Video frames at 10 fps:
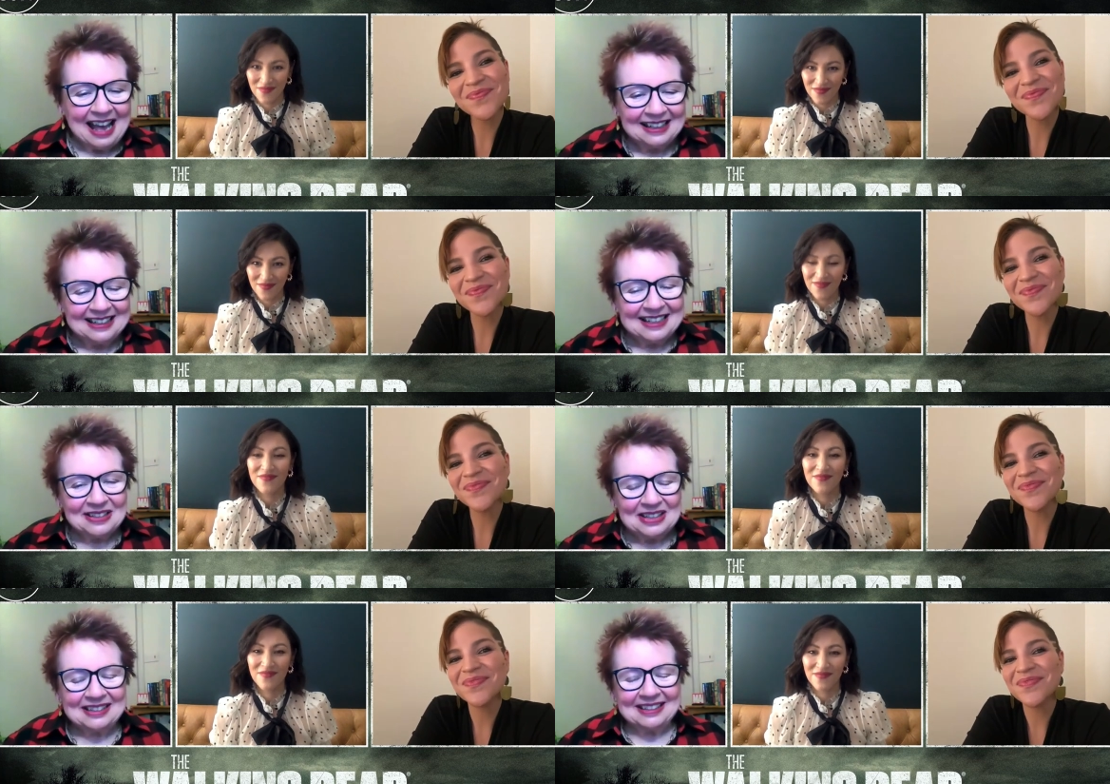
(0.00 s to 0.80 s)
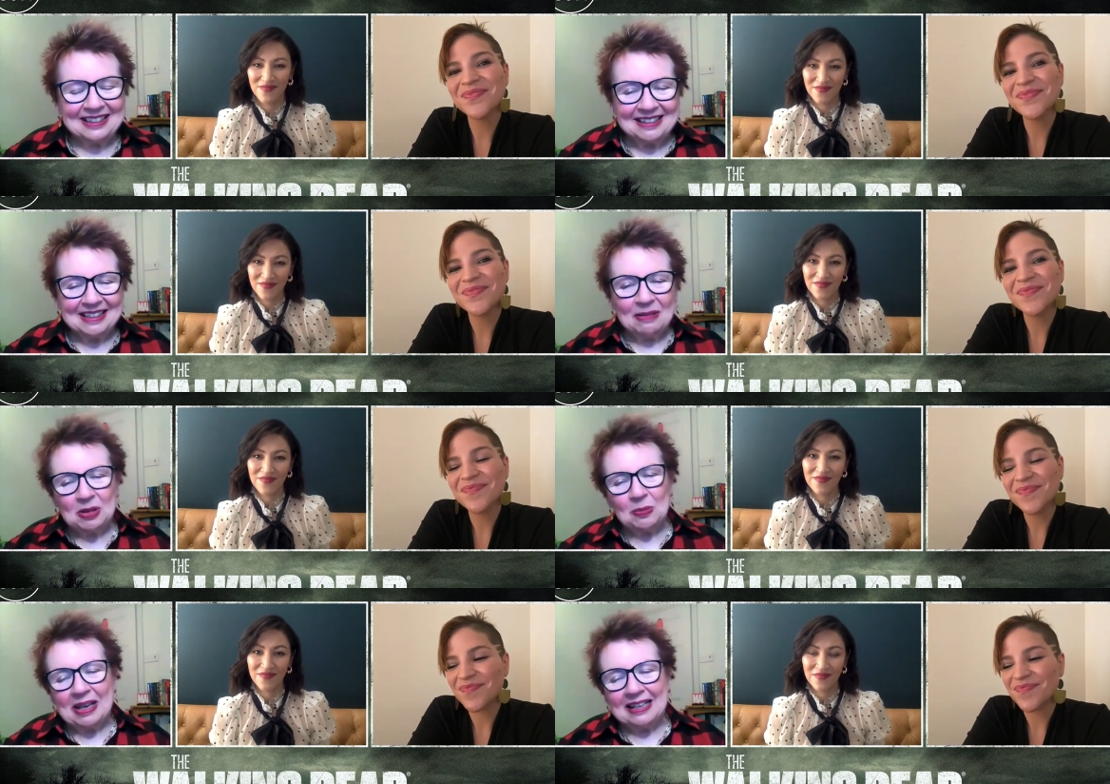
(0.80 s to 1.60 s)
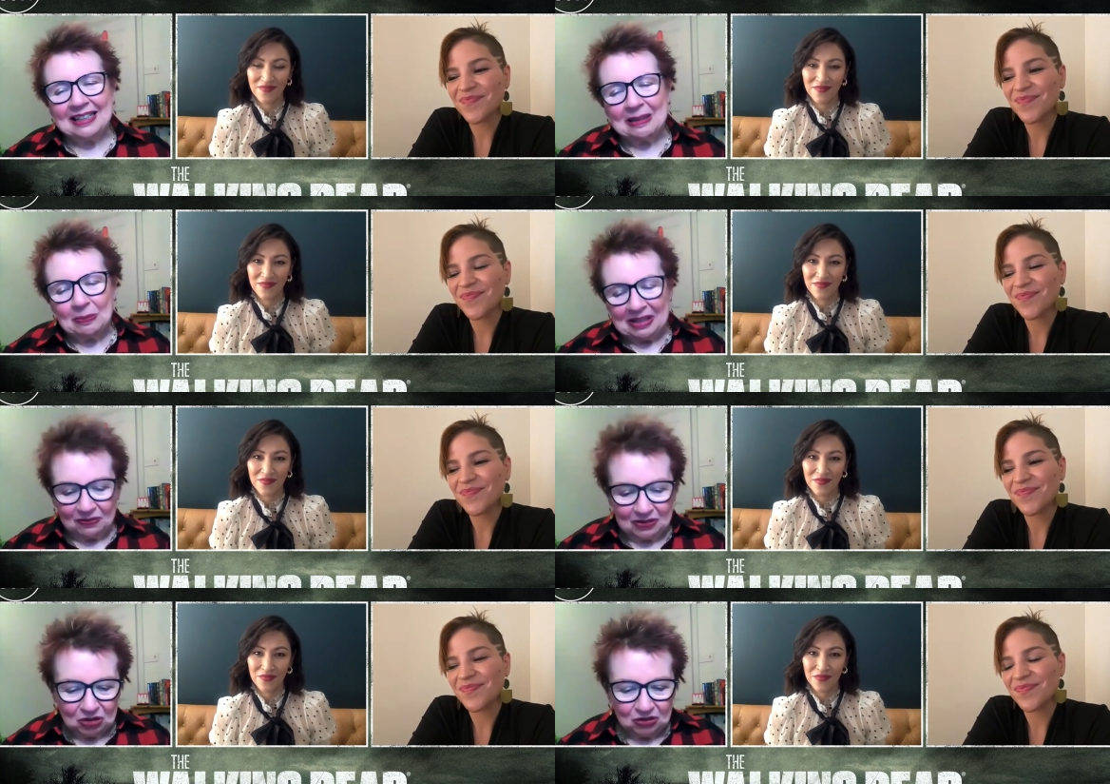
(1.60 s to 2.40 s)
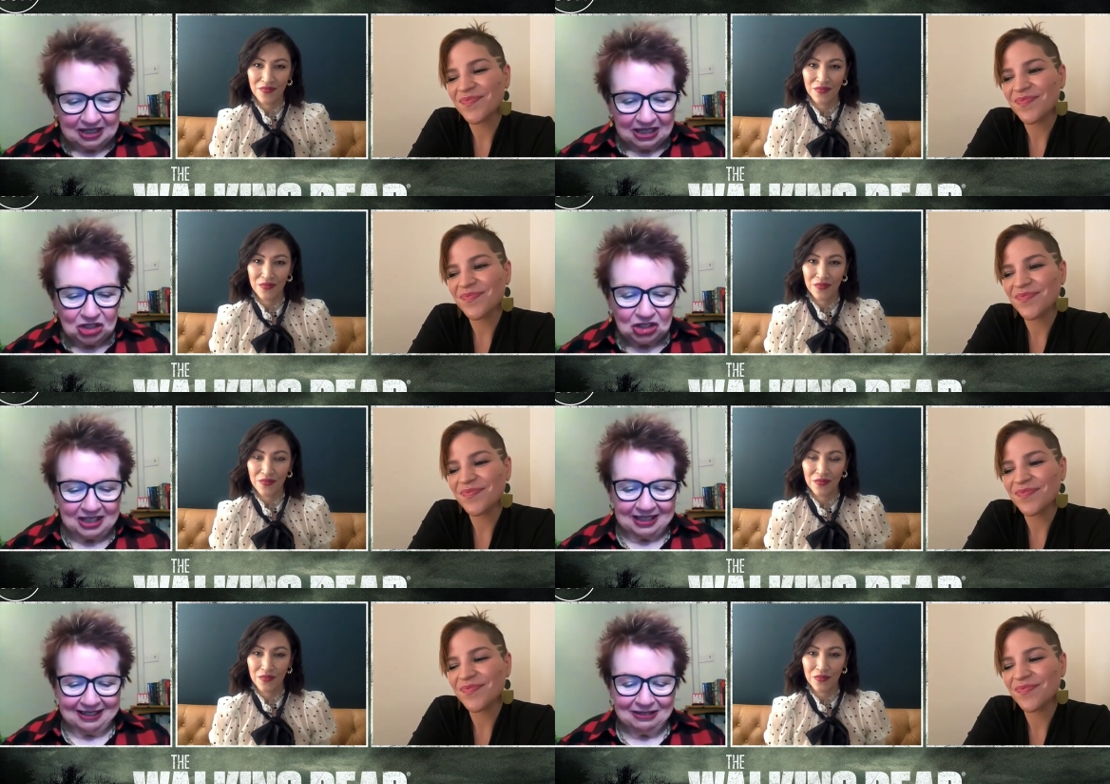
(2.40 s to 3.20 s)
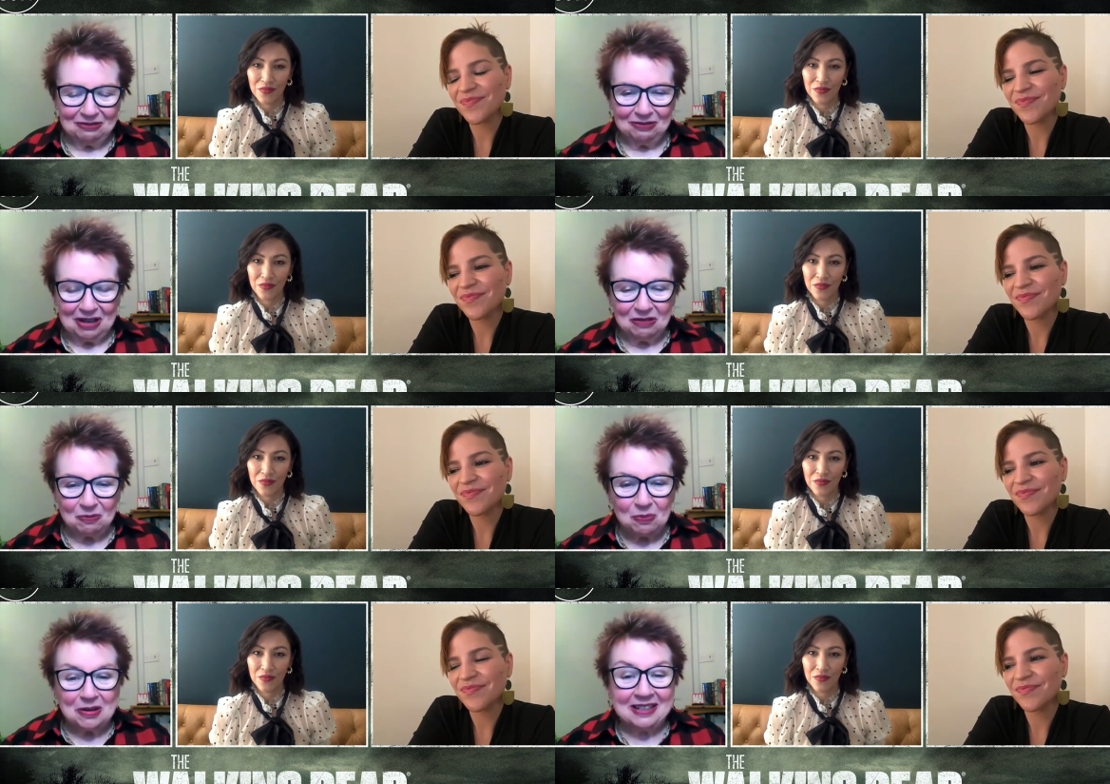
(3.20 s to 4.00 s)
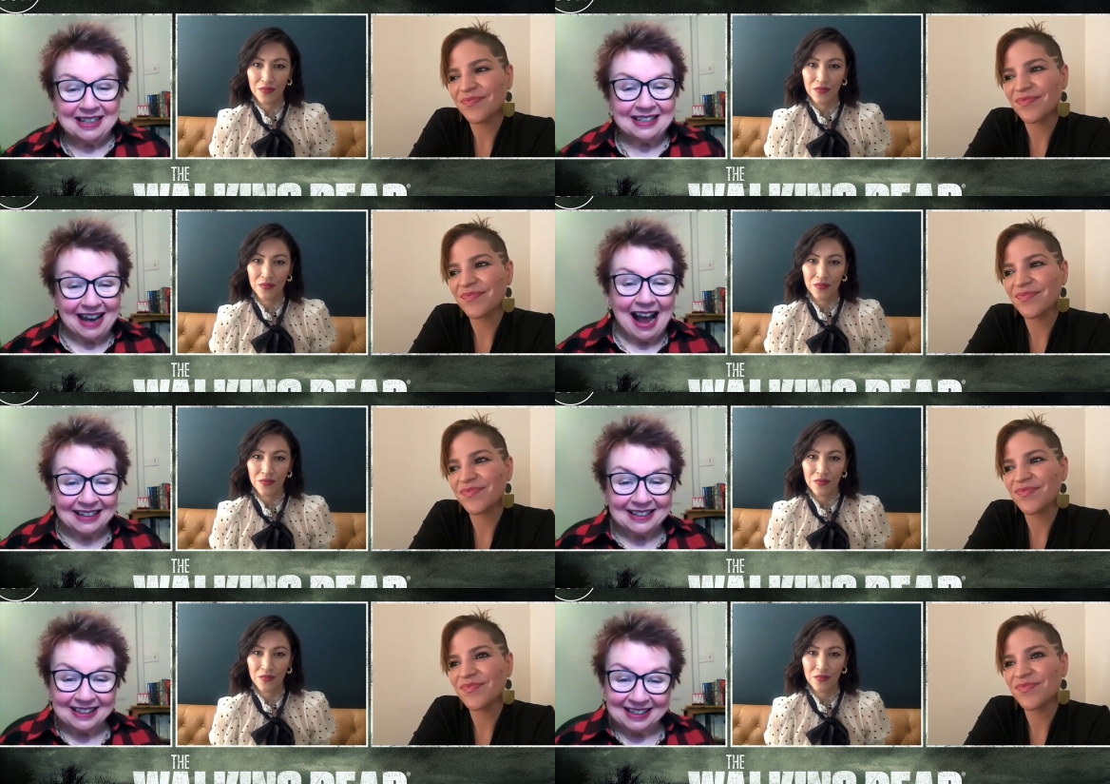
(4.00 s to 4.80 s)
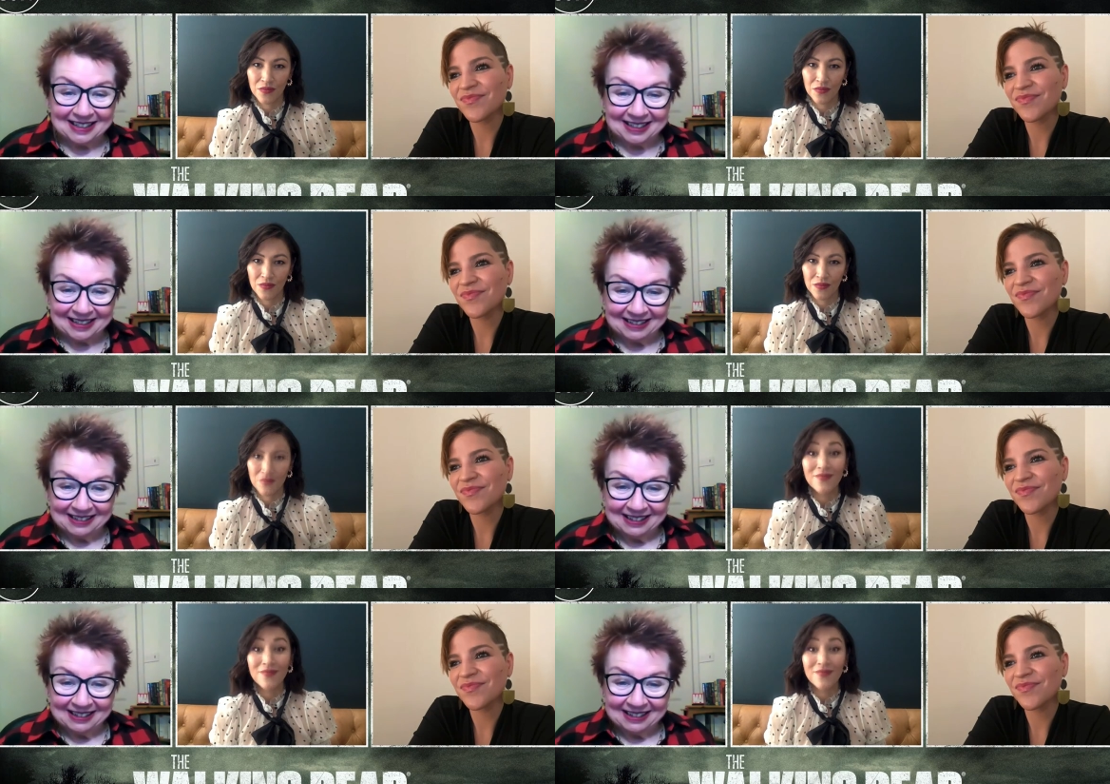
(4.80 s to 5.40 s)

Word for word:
Speaker 1: Eleanor, there does seem to be a little bit of a tradition of, of British actors